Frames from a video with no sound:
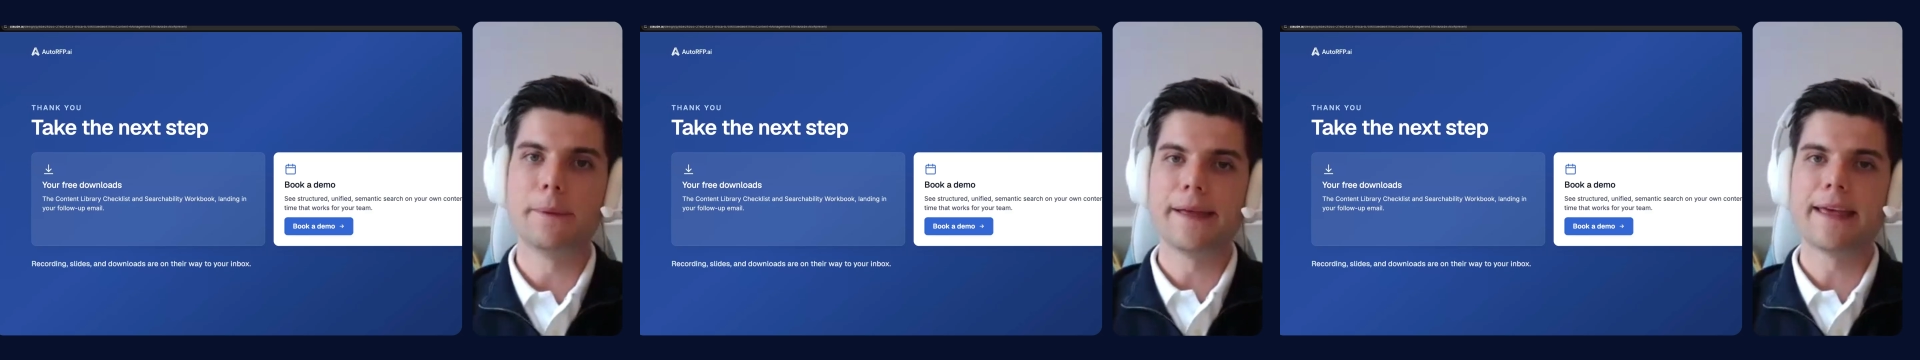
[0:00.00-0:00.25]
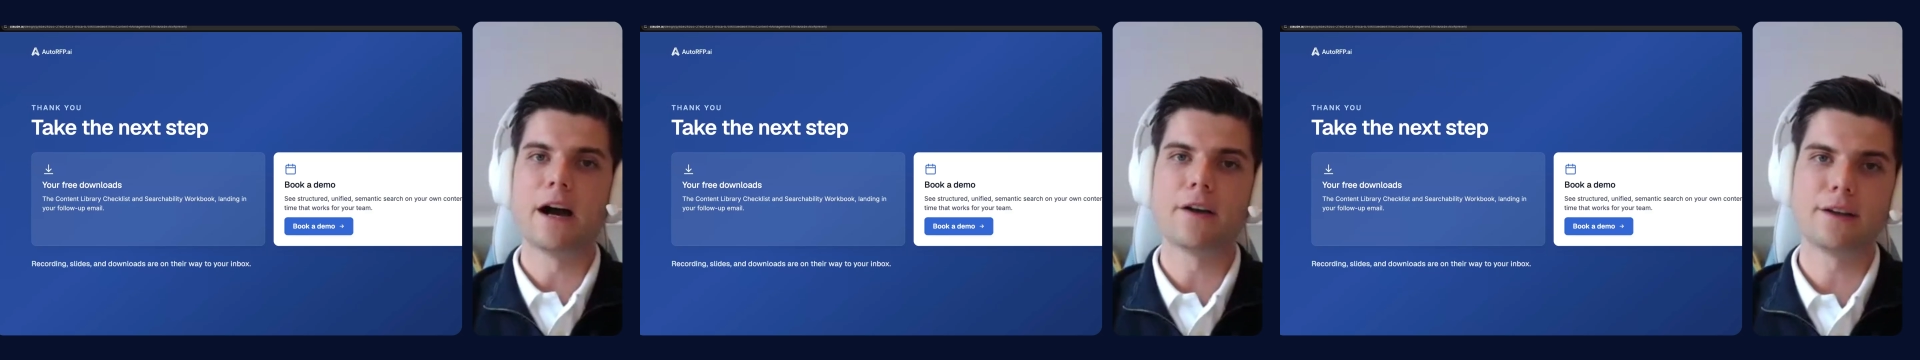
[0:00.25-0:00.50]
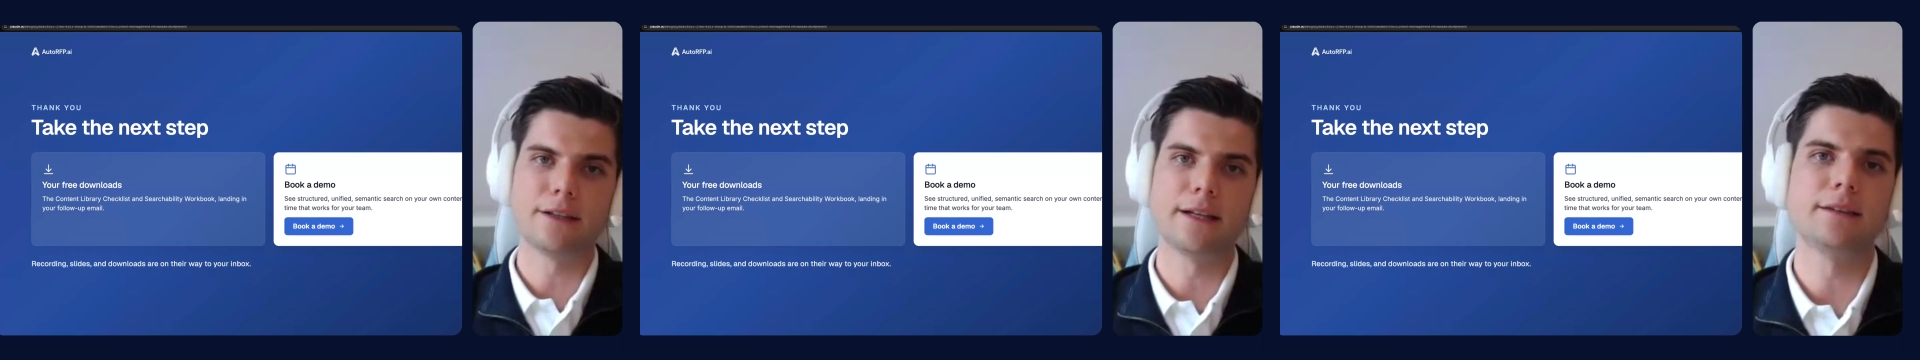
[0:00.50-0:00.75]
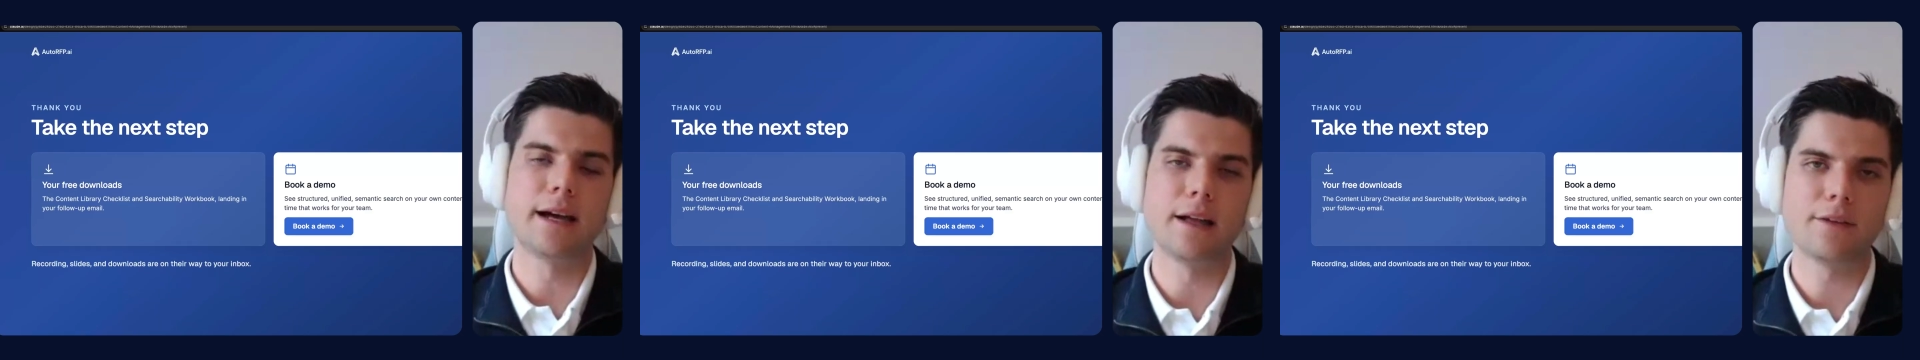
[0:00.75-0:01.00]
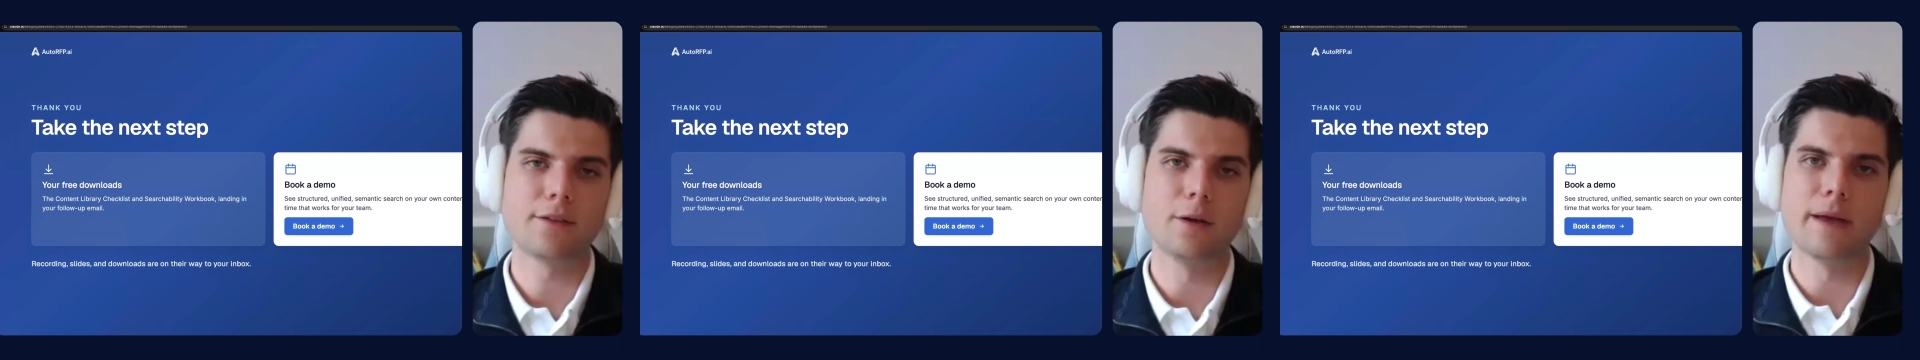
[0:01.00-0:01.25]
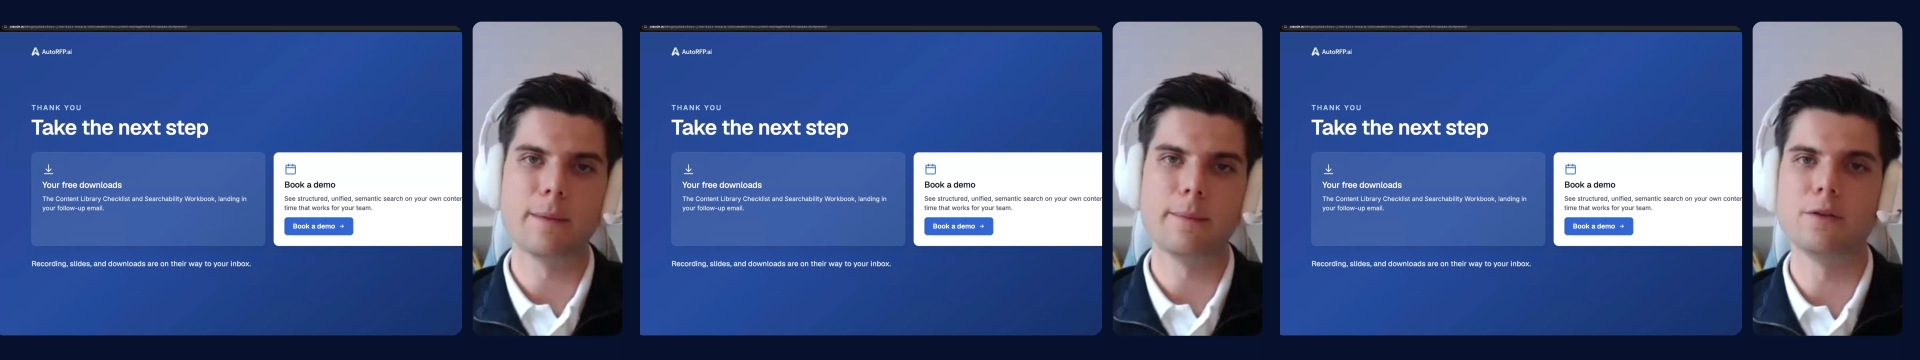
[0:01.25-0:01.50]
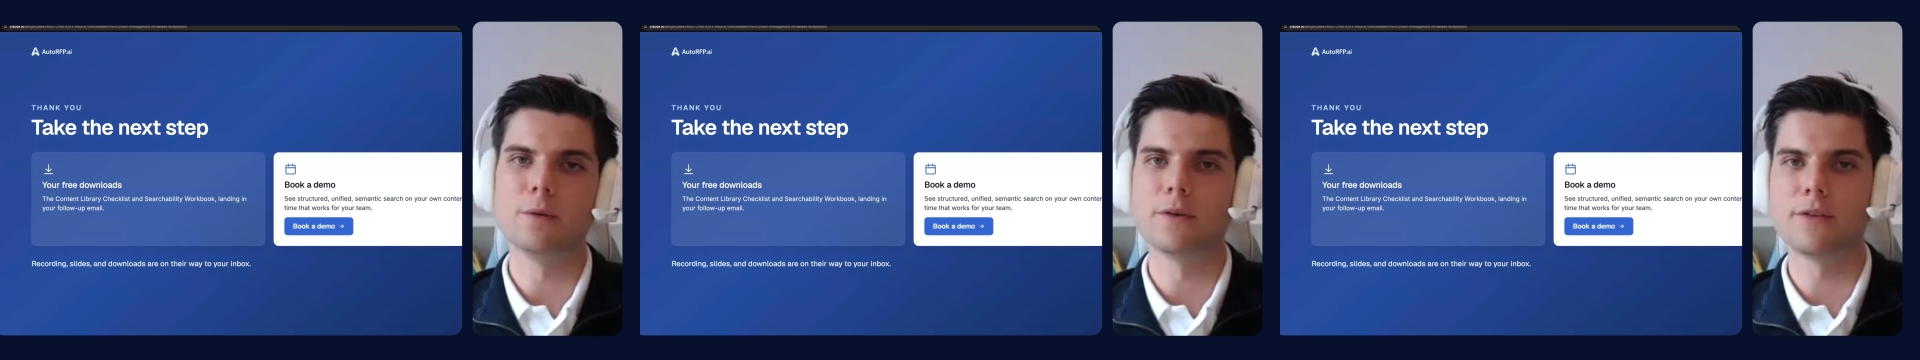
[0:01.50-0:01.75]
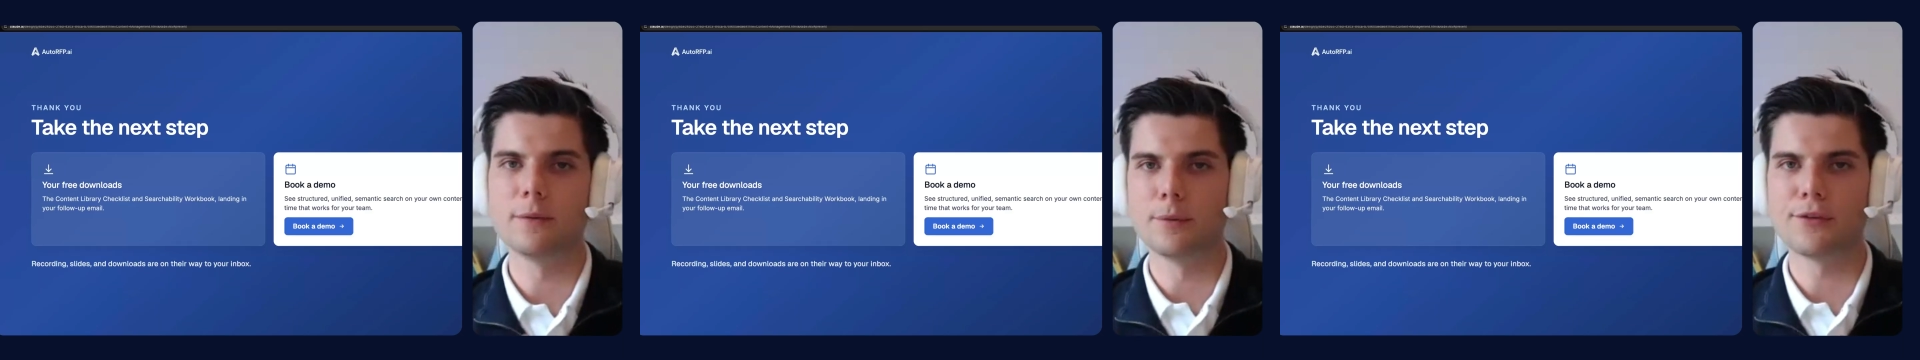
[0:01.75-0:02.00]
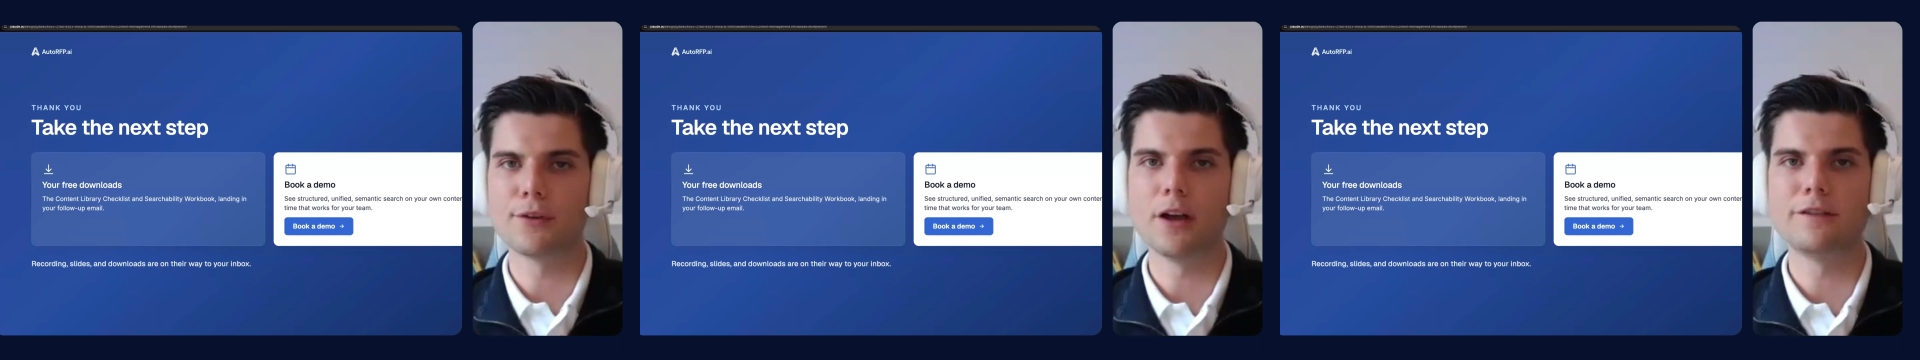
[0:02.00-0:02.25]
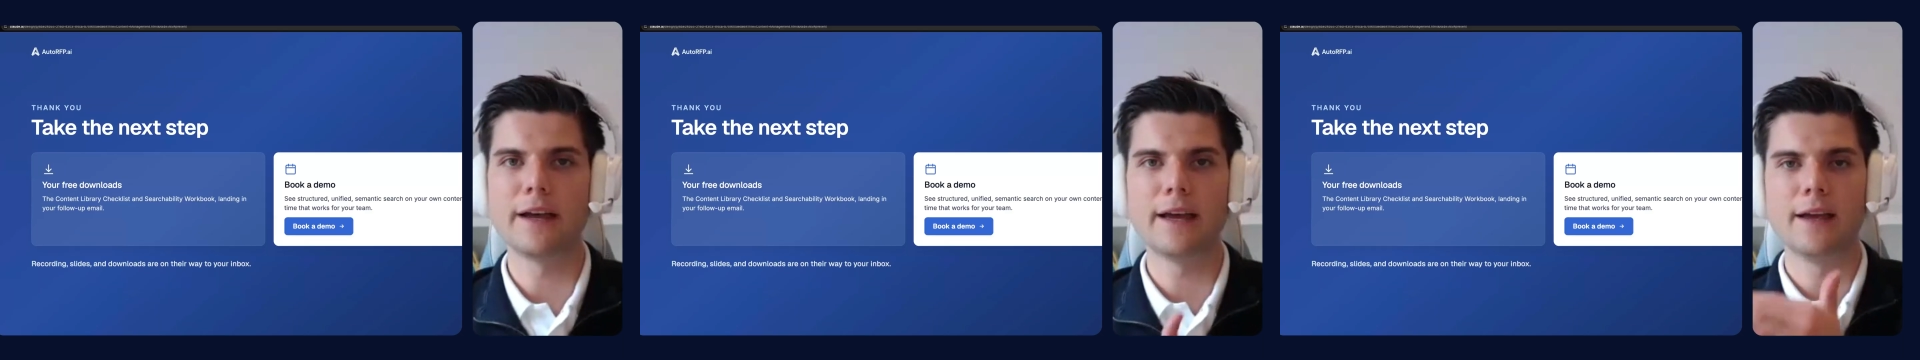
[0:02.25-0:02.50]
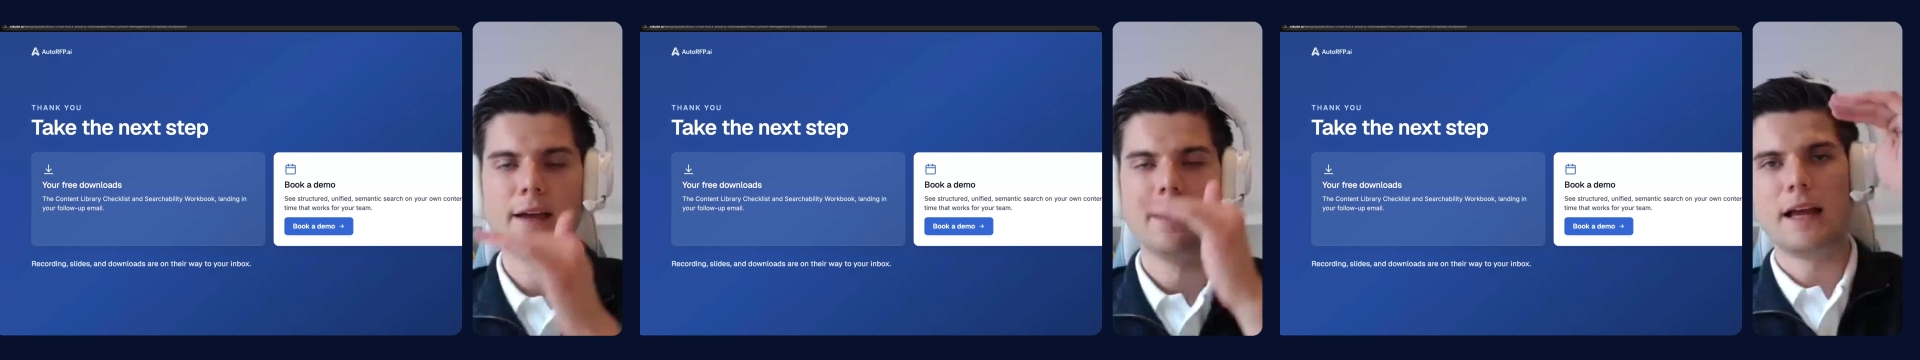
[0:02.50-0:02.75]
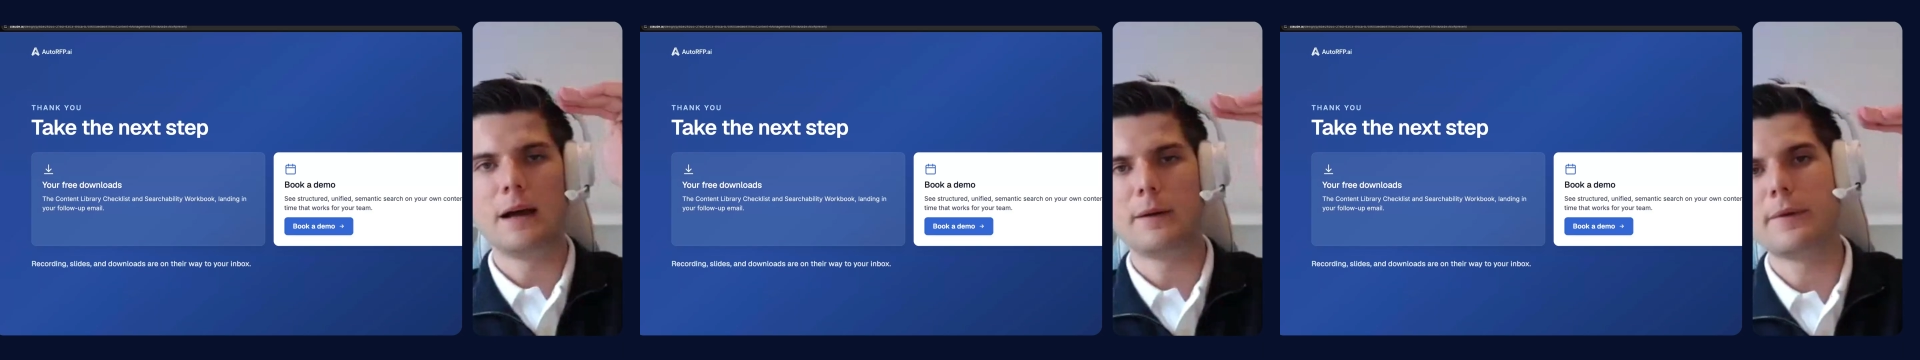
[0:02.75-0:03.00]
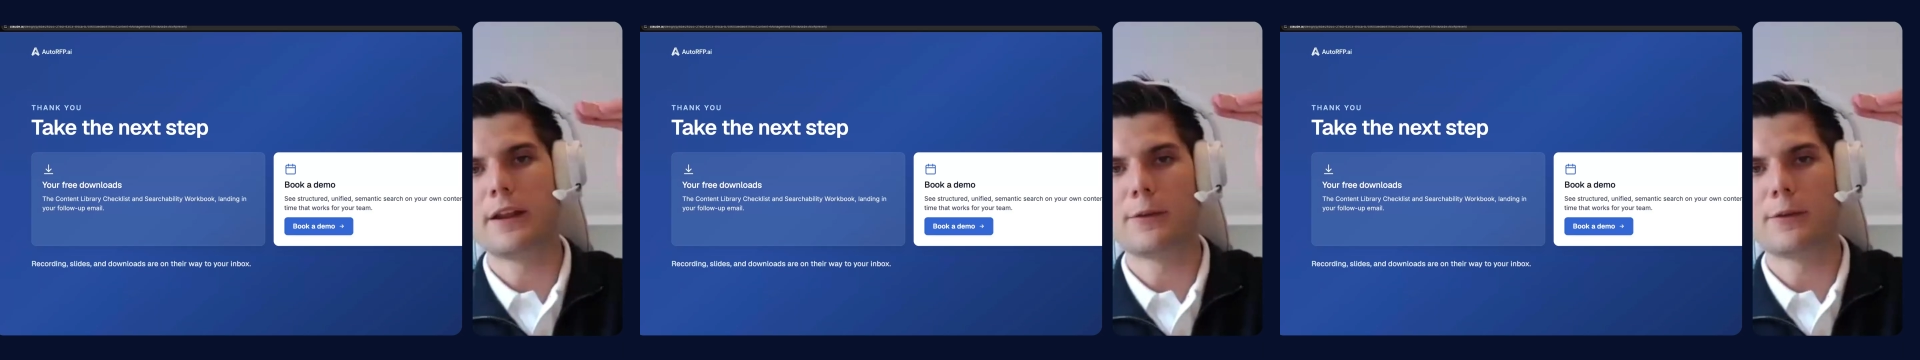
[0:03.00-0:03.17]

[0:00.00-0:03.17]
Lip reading: You can probably calculate that. So maybe you do a simple survey,